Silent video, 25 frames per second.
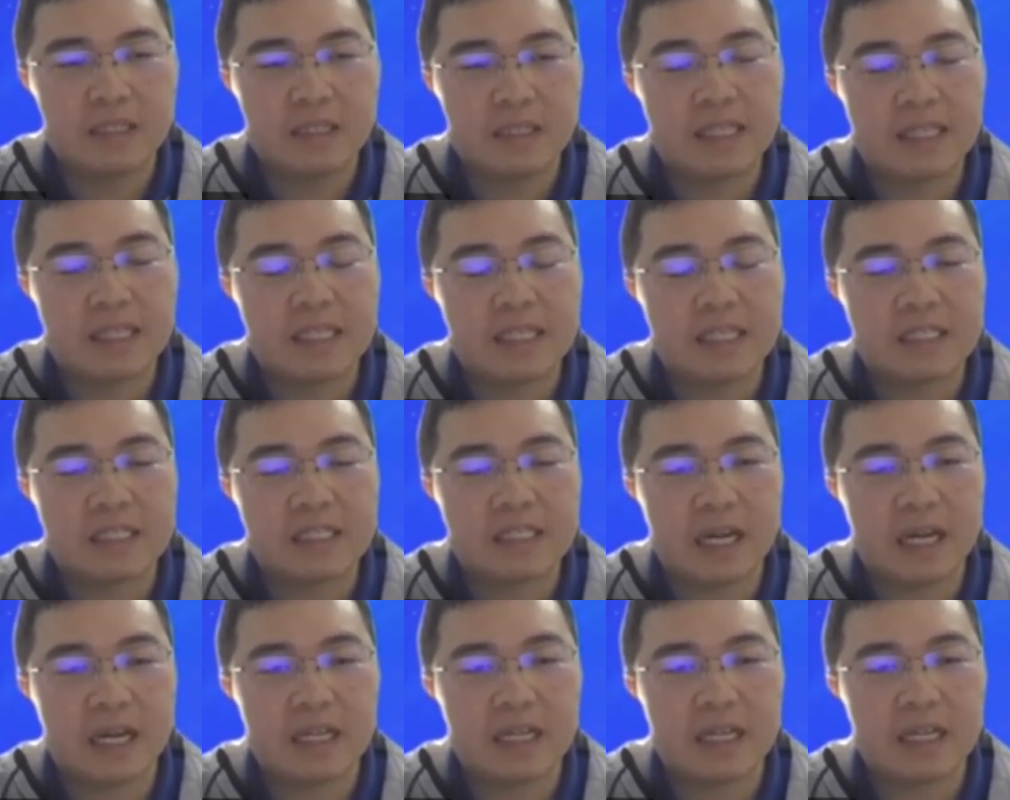That
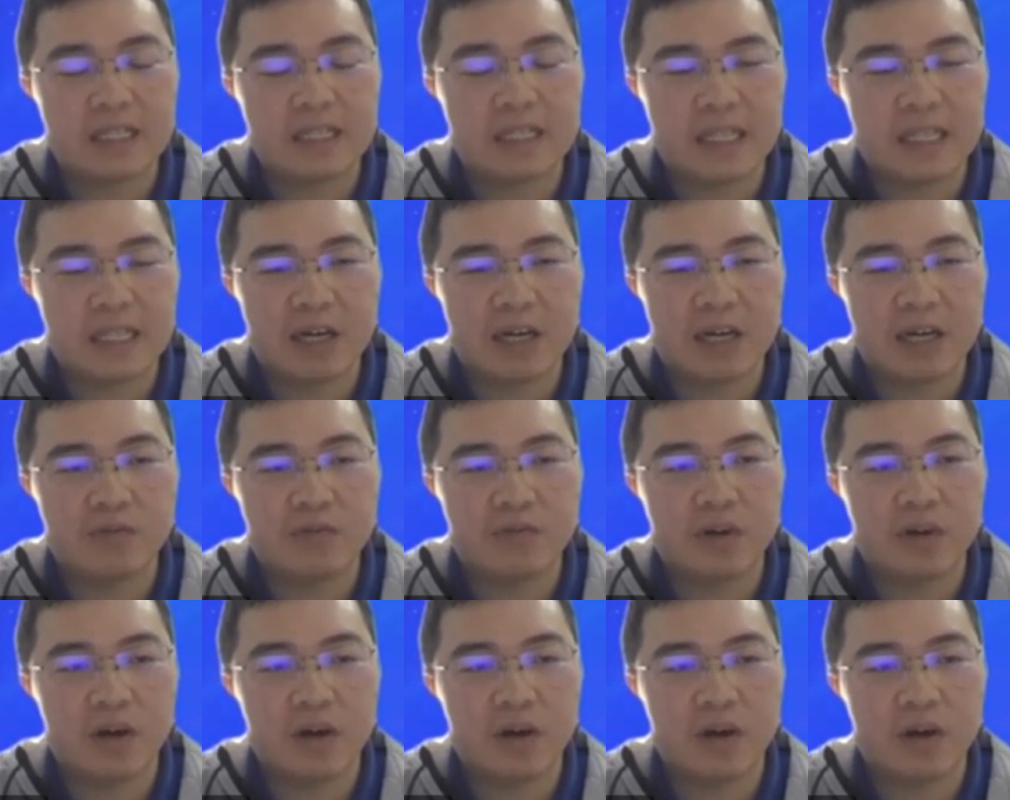is the data
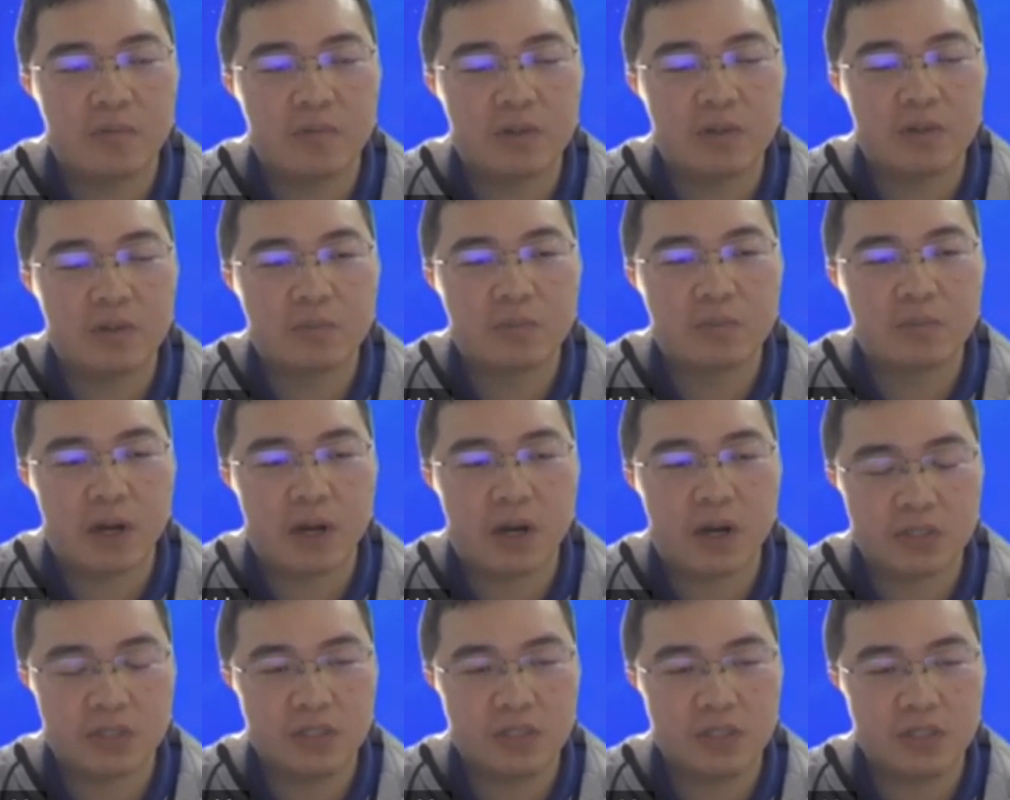of wind
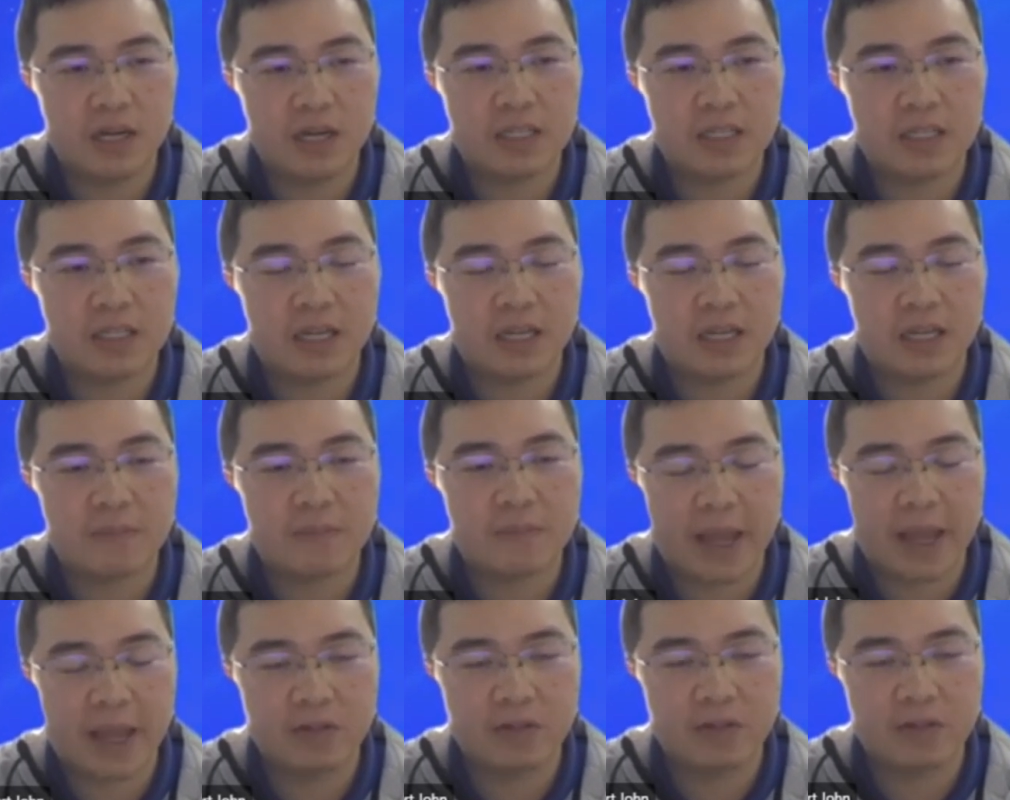pressure on the
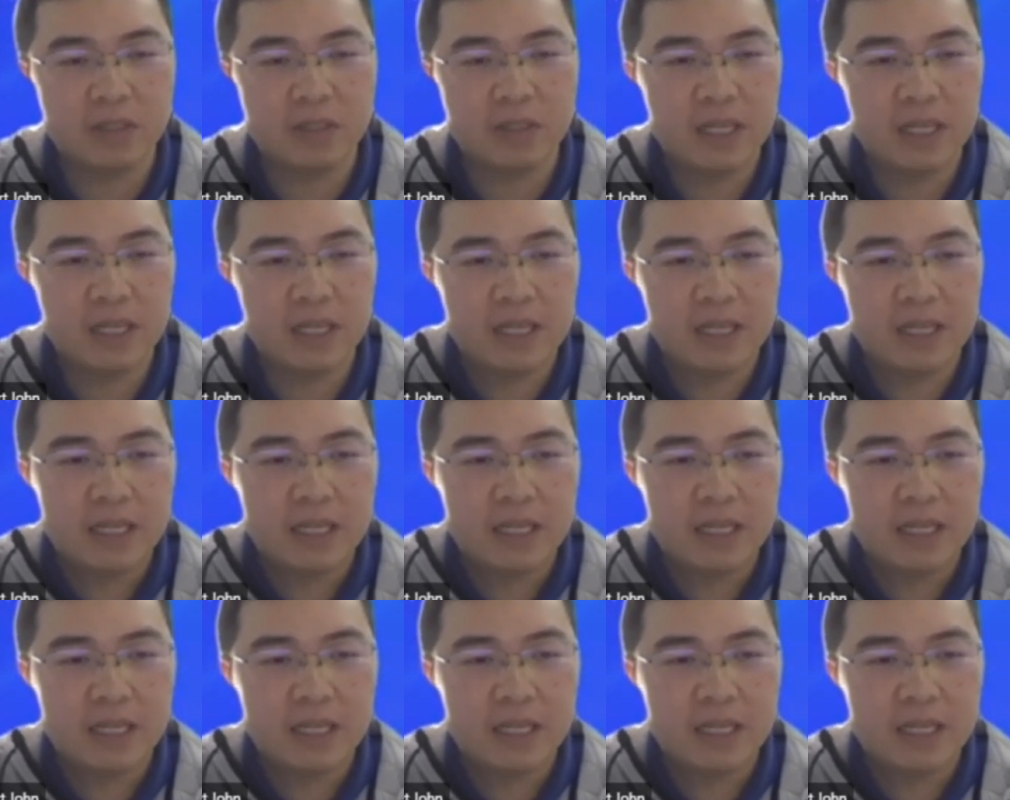panel.